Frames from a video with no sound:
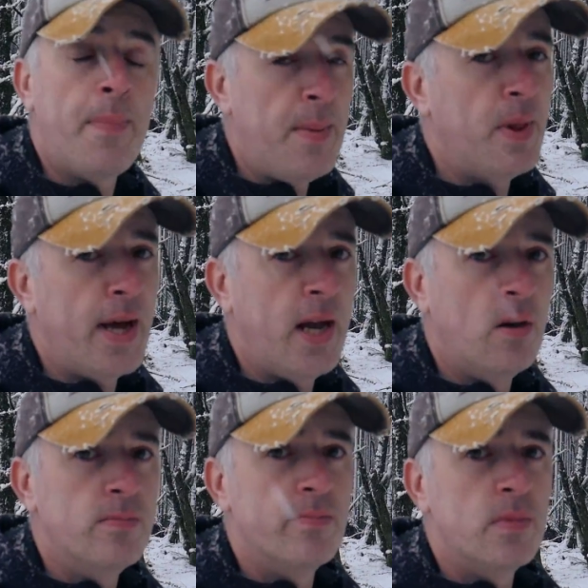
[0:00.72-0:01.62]
Now people, I
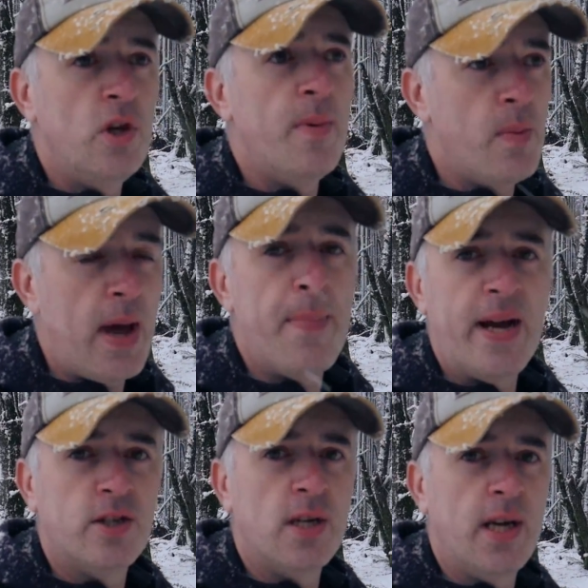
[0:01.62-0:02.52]
know, you've been waiting
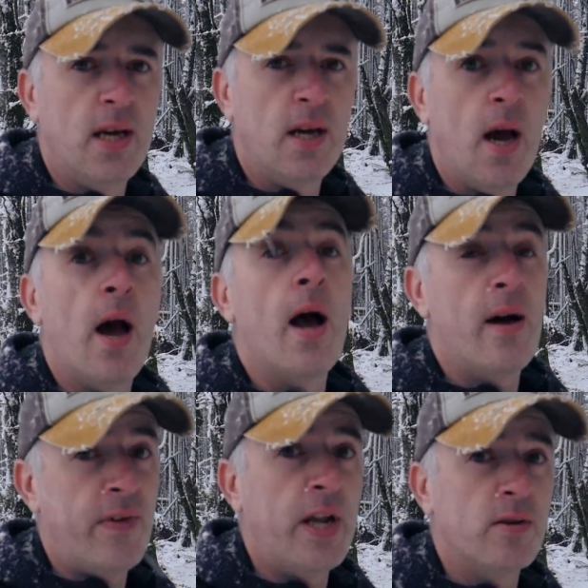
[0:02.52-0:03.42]
patiently.
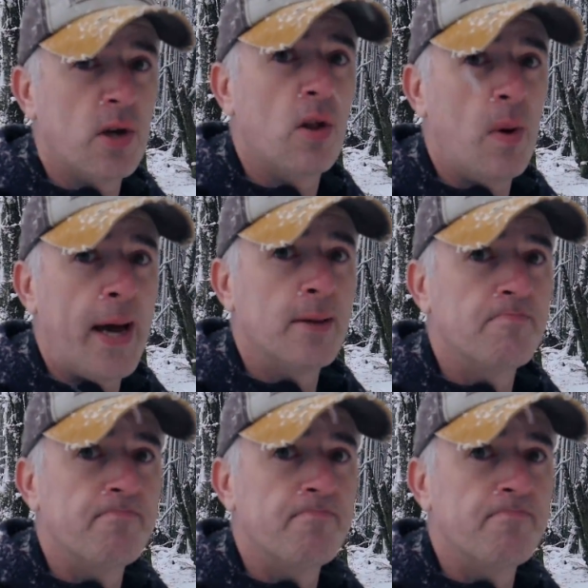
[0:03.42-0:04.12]
A video's on the way.